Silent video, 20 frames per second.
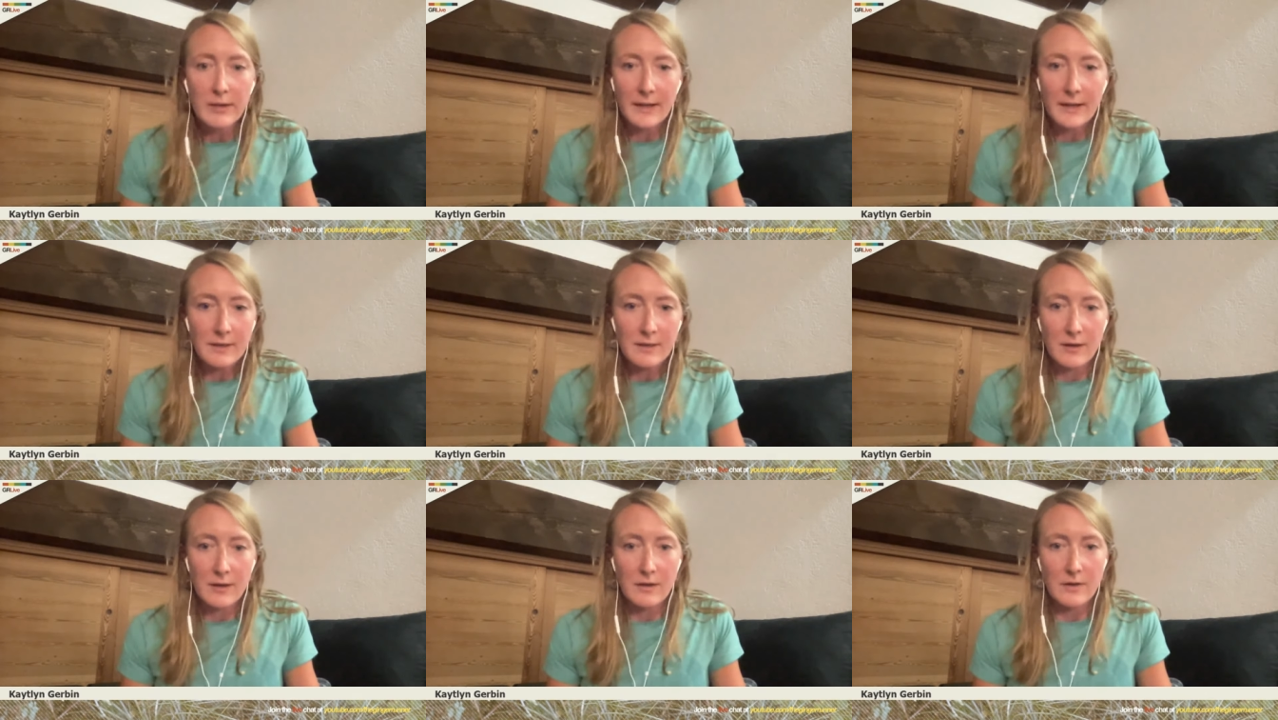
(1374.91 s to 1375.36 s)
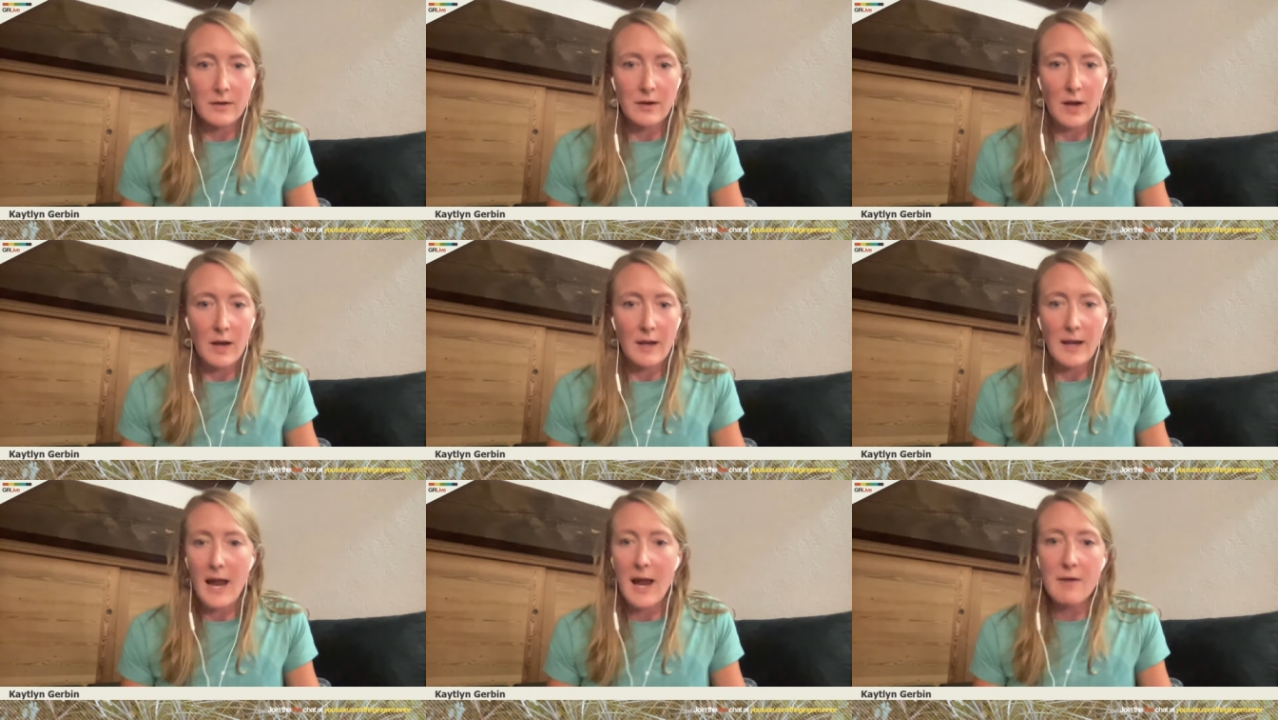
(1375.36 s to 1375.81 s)
Like, there,
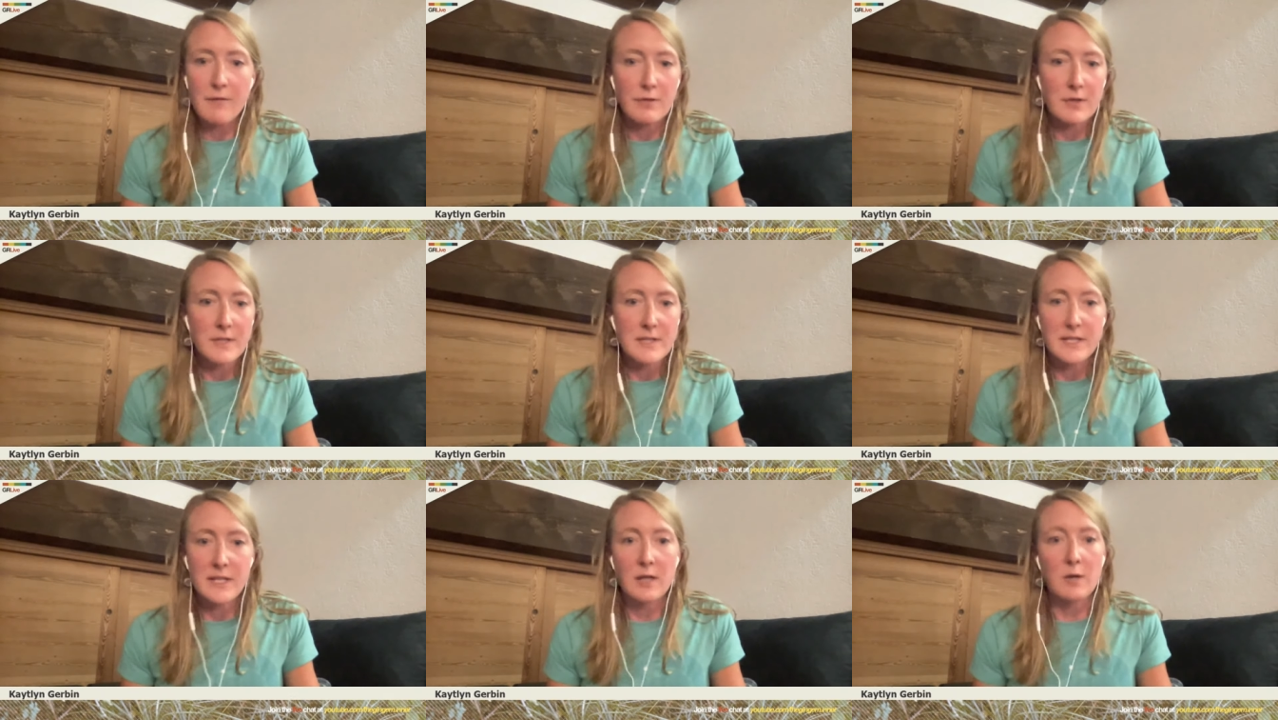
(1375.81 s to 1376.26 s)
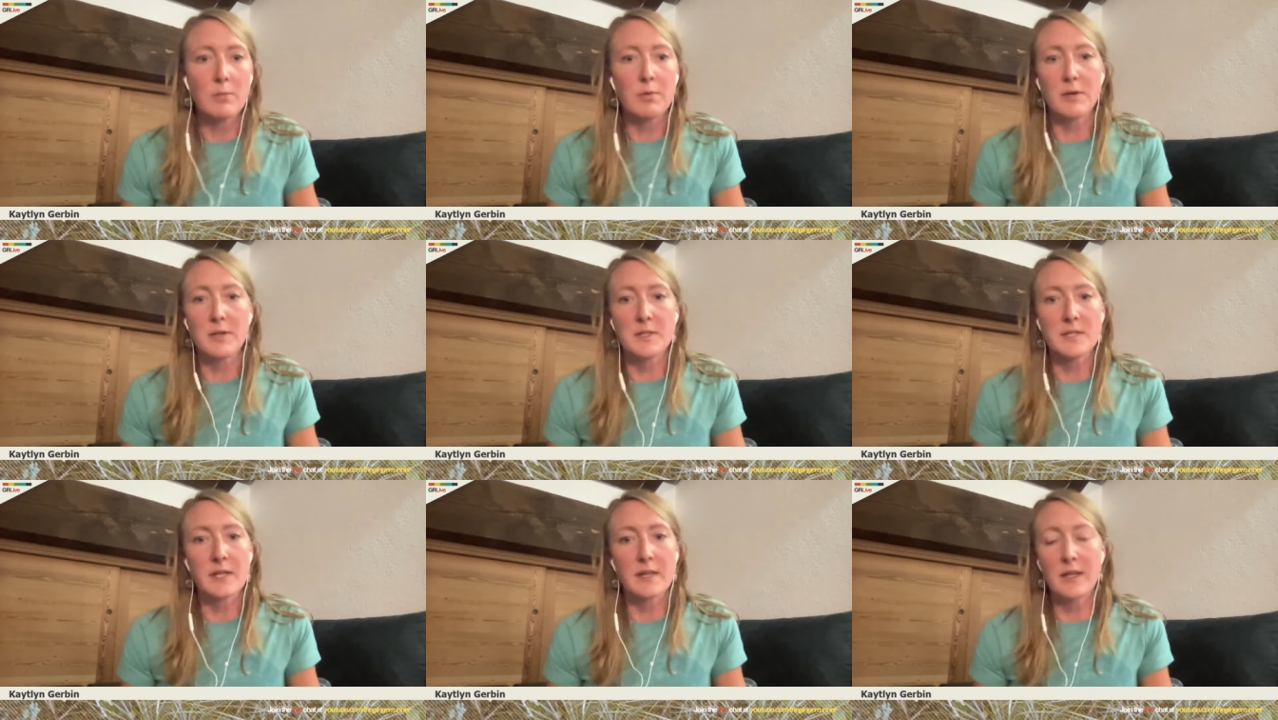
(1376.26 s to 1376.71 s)
every single
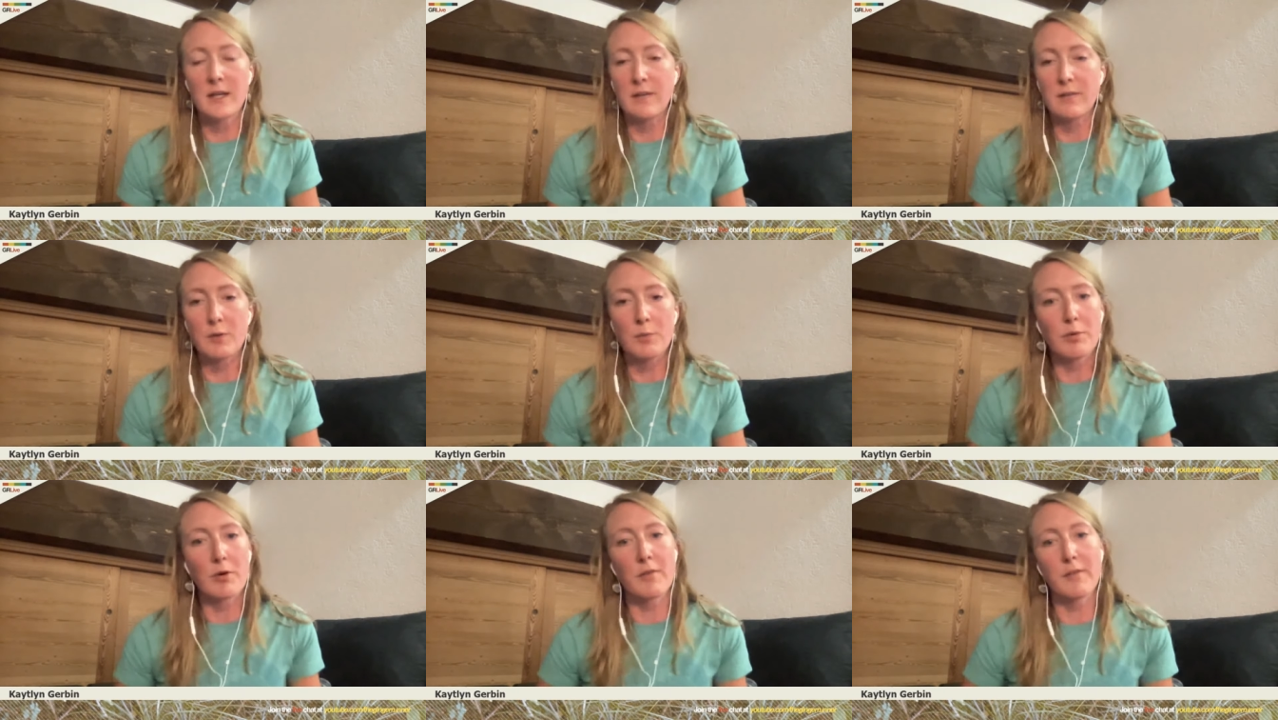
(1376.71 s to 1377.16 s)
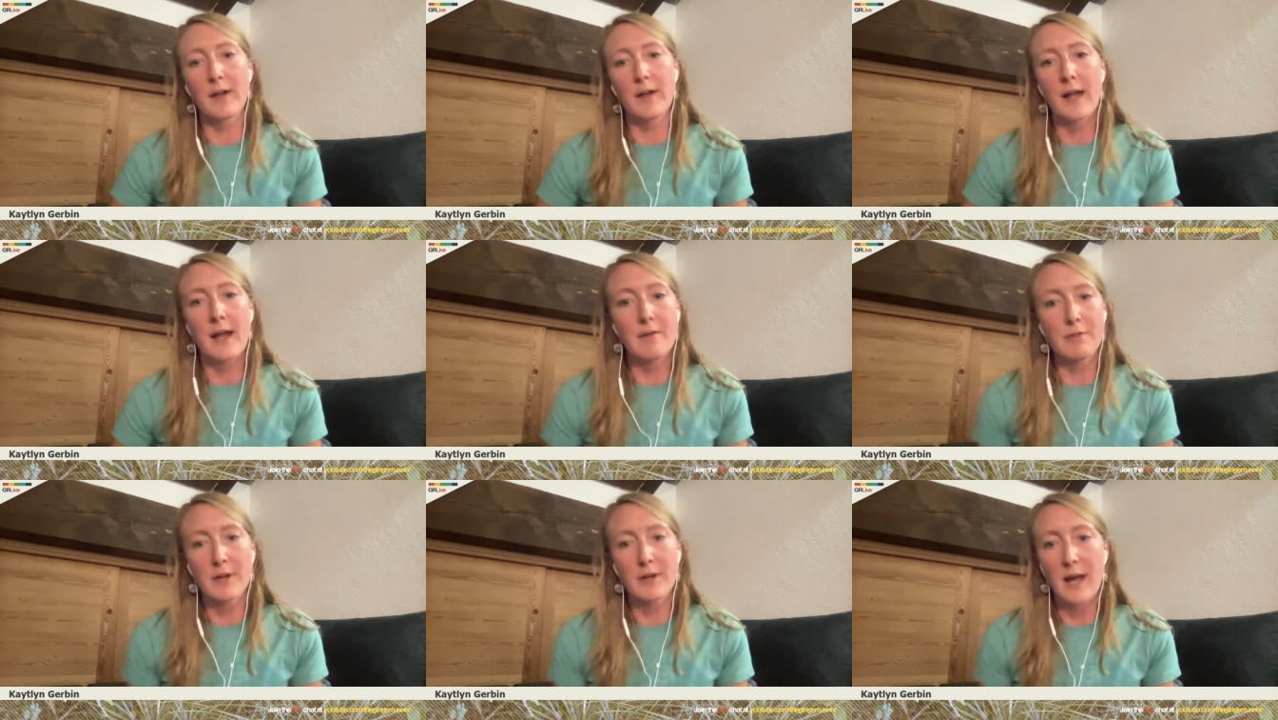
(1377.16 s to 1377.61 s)
person, I think if you profile
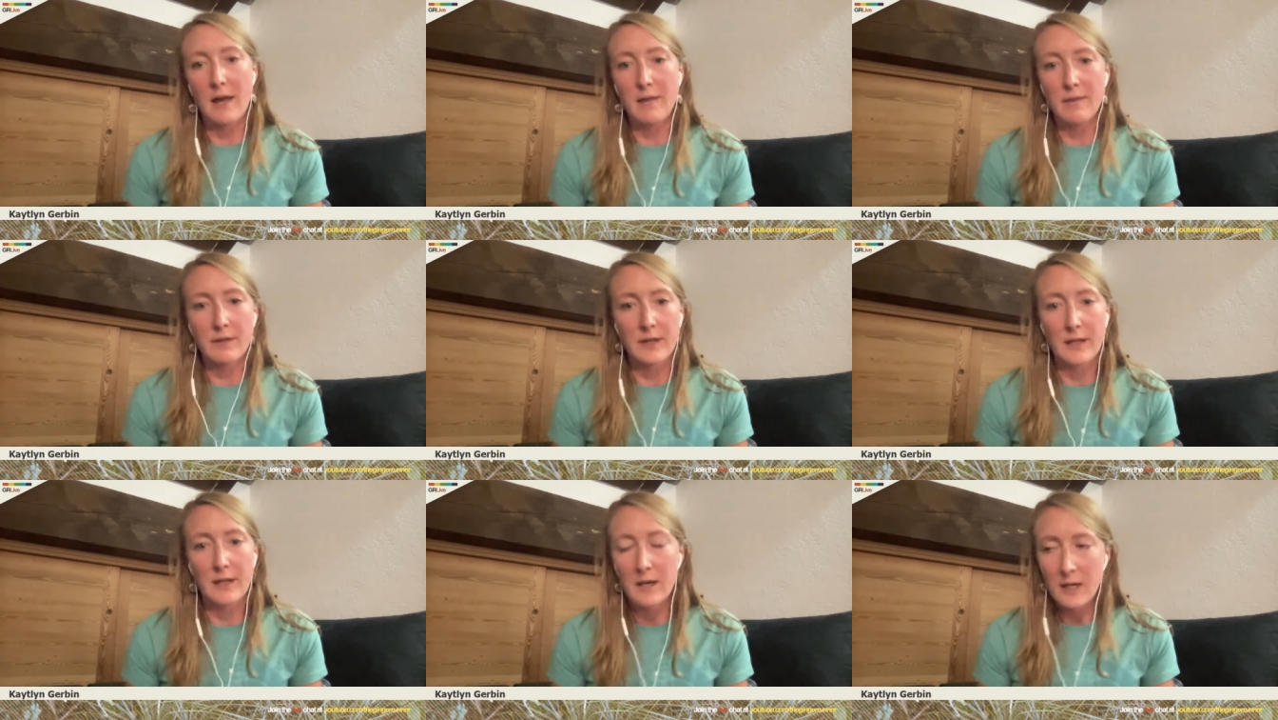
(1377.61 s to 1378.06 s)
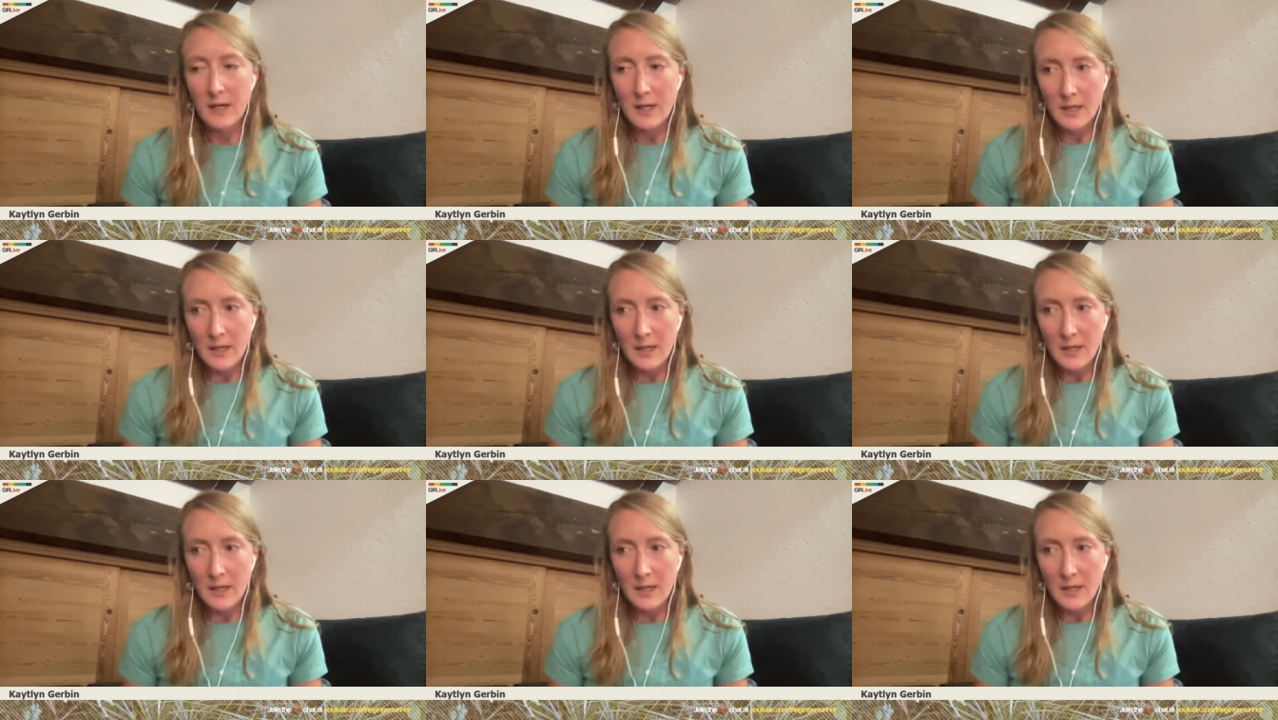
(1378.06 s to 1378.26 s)
every athlete